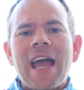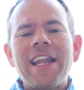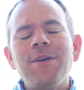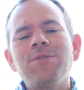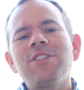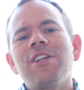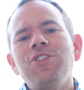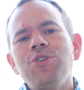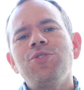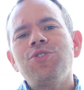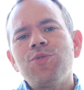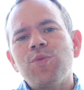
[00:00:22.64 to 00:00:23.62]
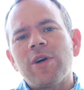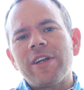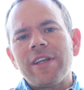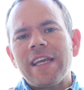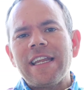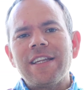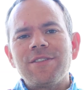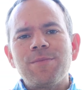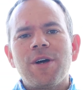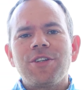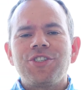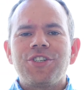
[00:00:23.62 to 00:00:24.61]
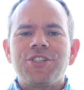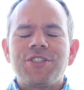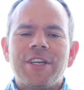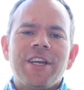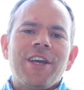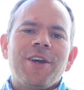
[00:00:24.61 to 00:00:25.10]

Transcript: And it was an unusual one in as much as